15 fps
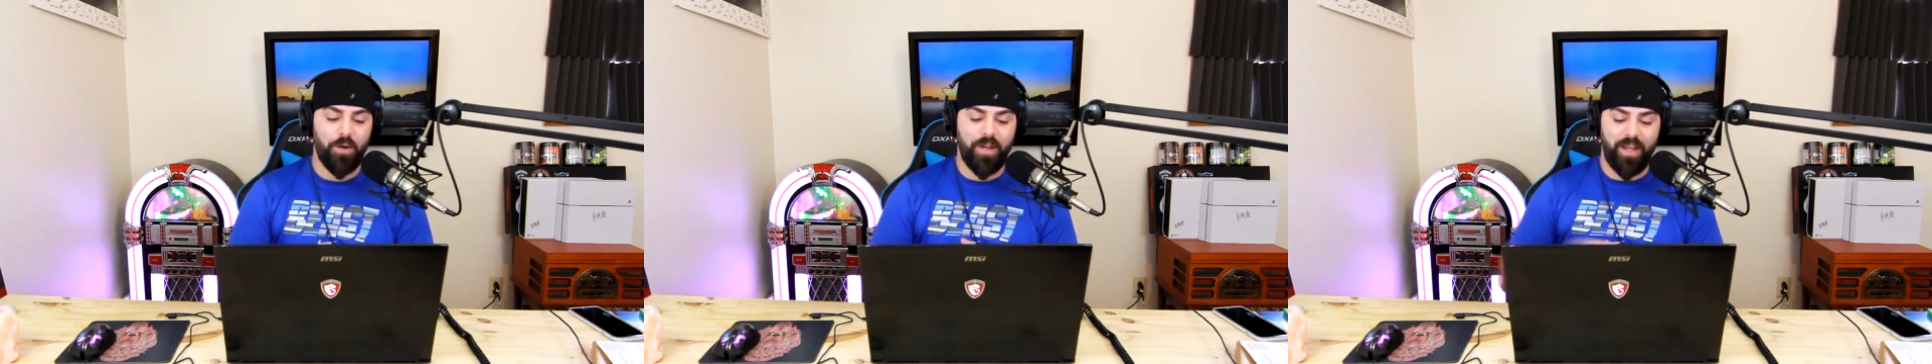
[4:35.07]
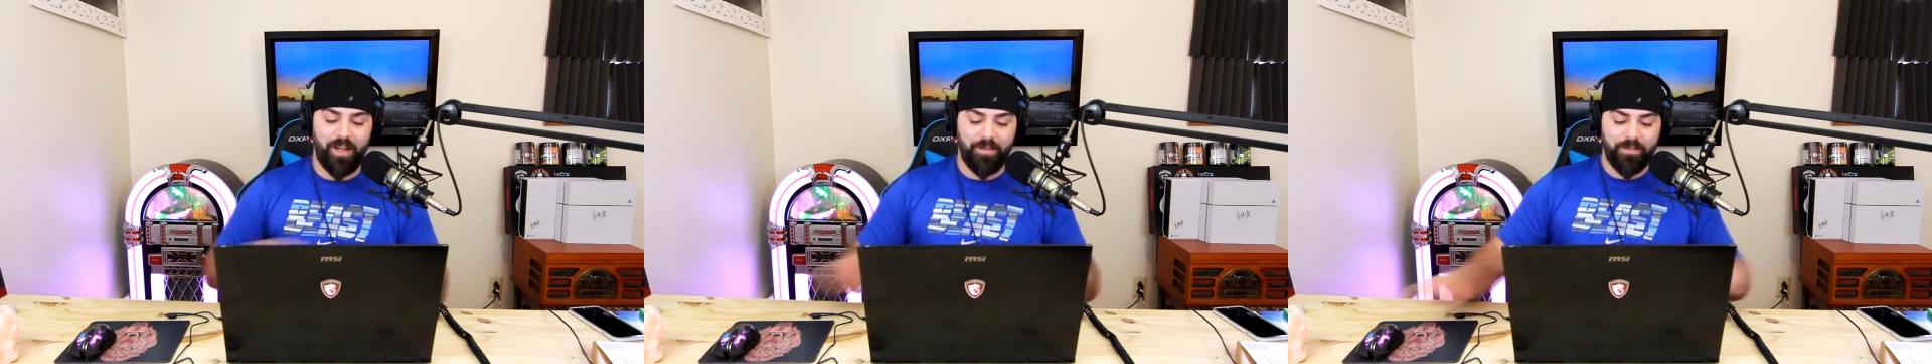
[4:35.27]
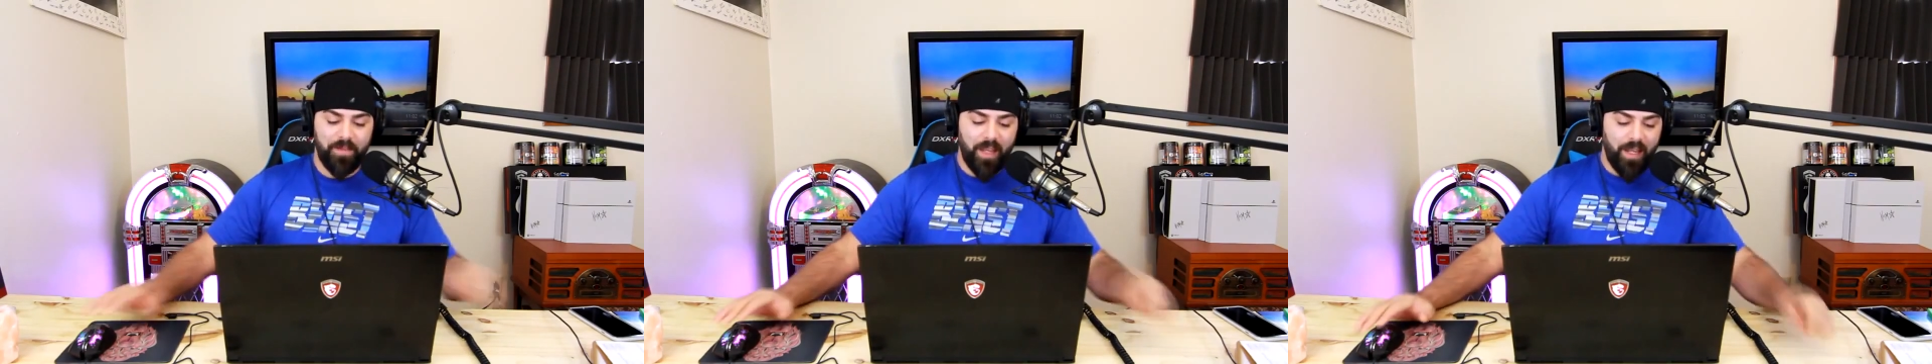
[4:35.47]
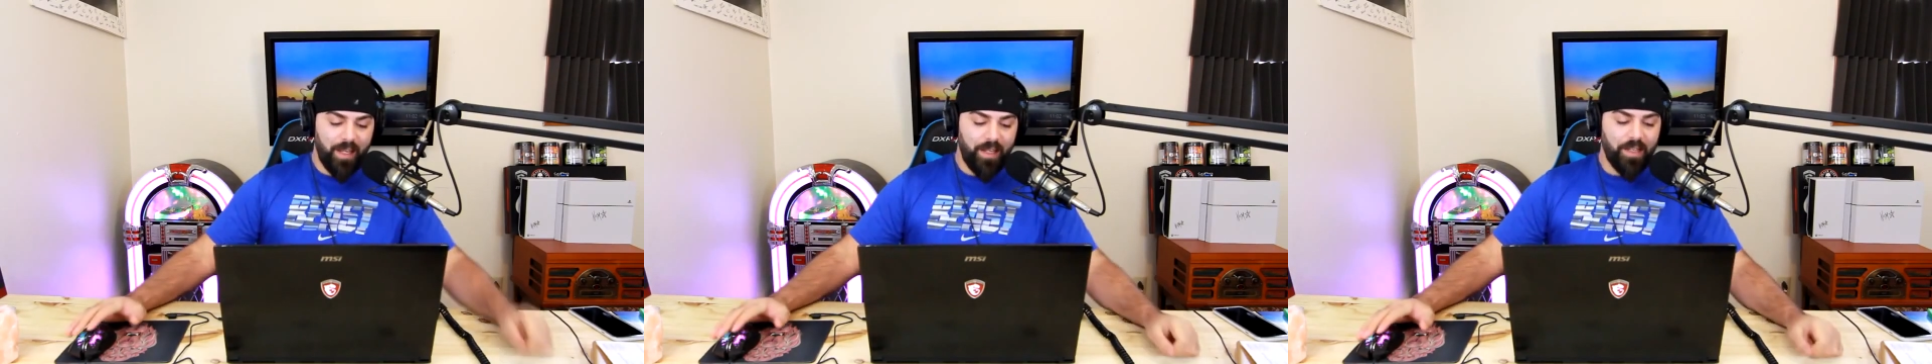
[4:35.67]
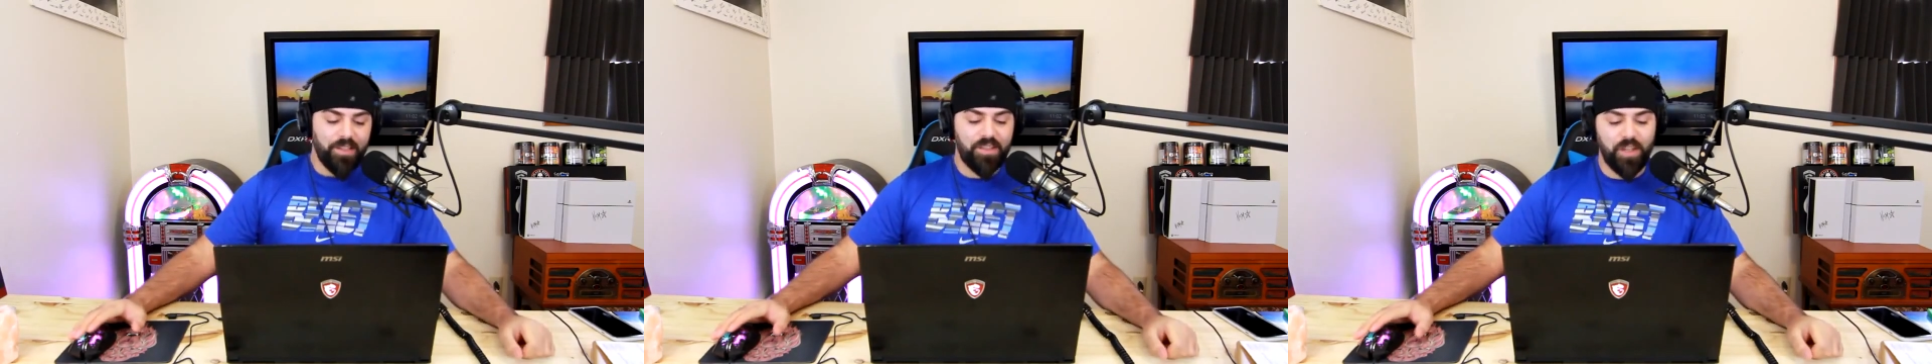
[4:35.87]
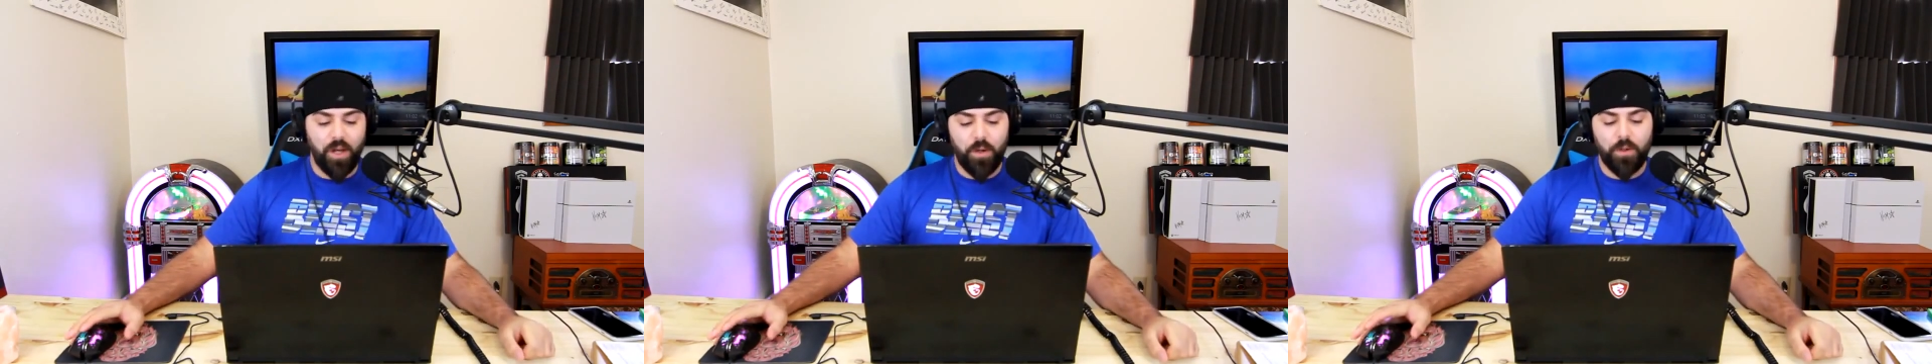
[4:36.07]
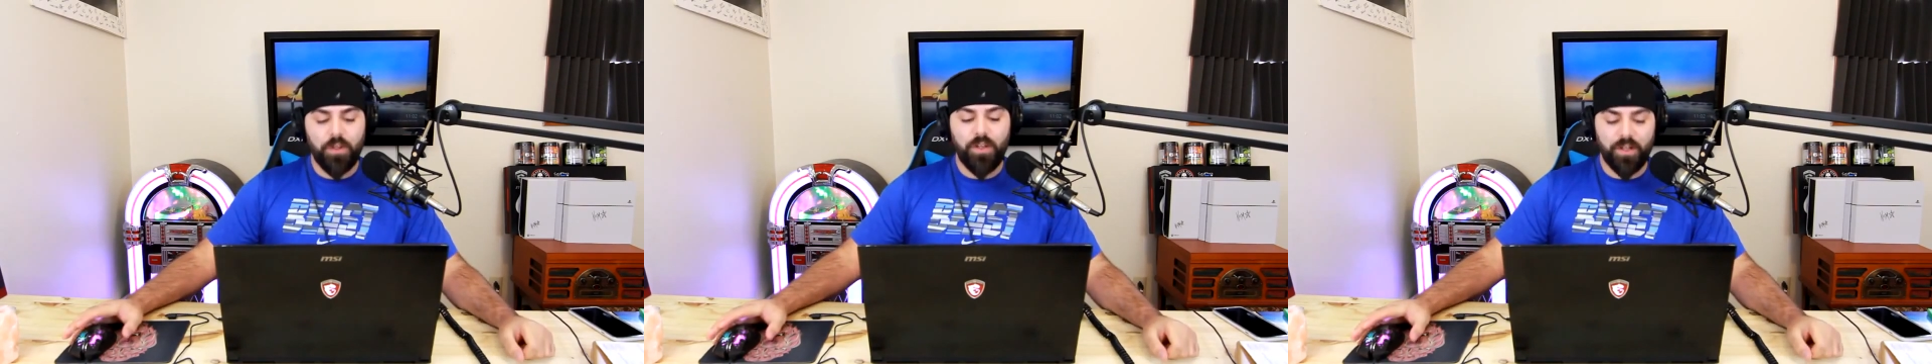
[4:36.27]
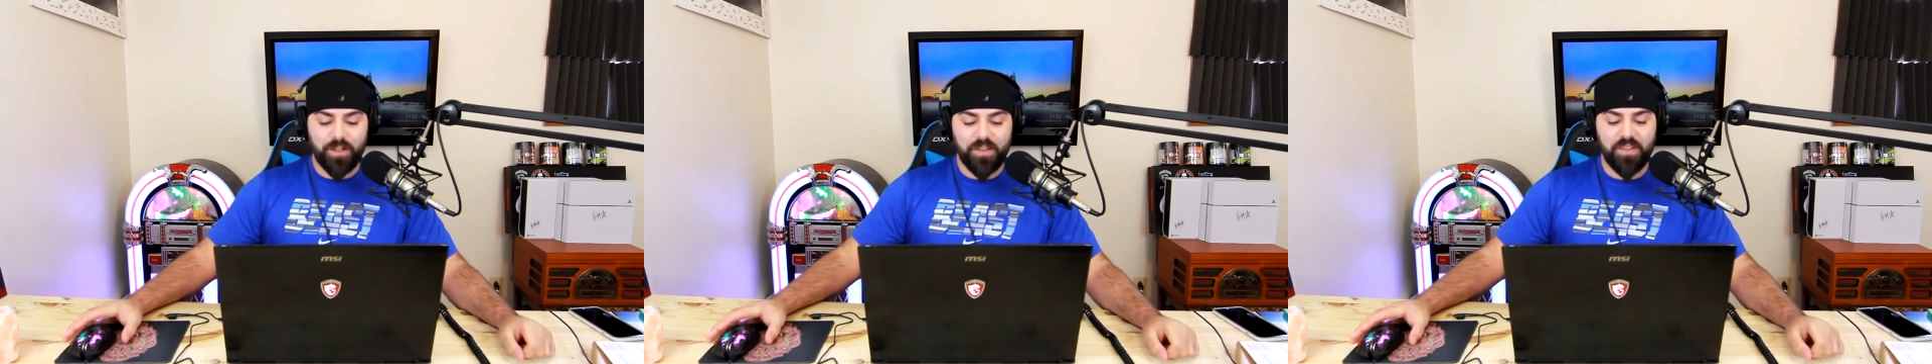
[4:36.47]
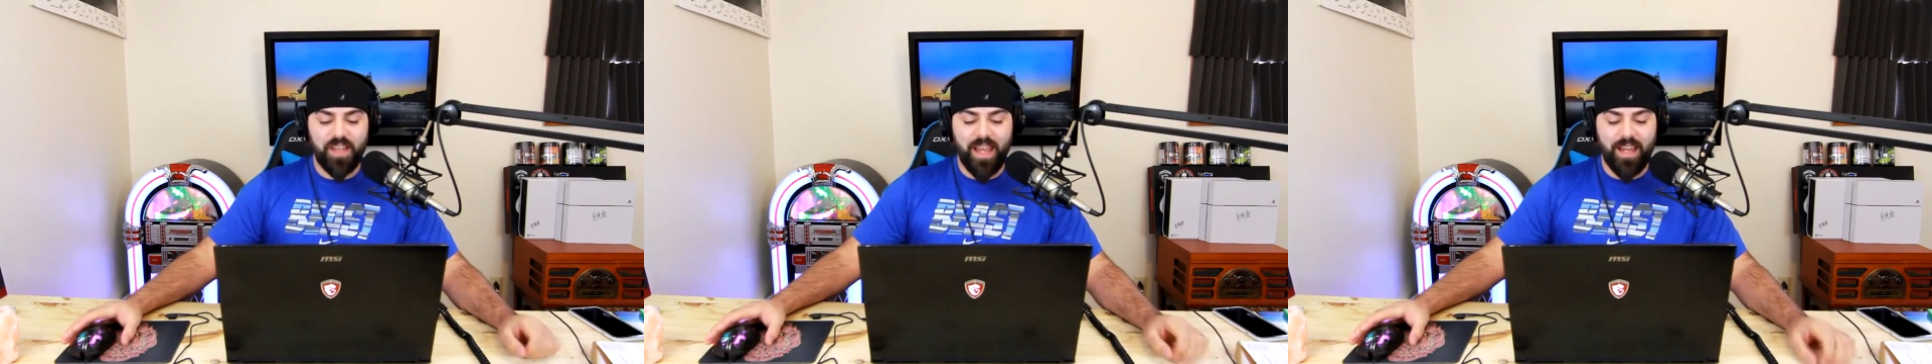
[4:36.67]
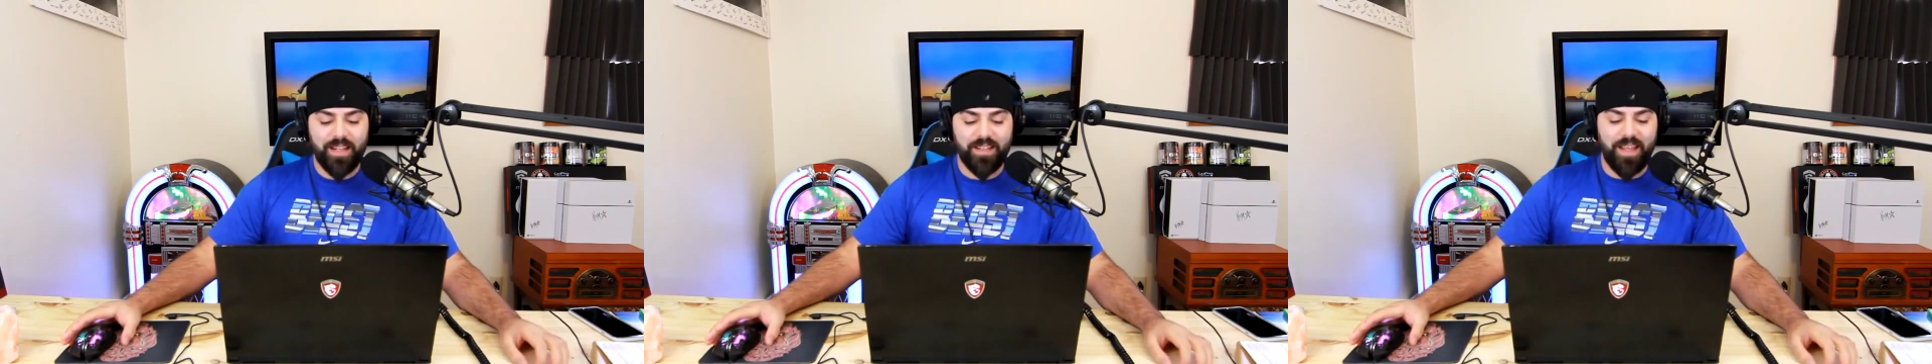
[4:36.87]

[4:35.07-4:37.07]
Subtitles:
Okay. So you're saying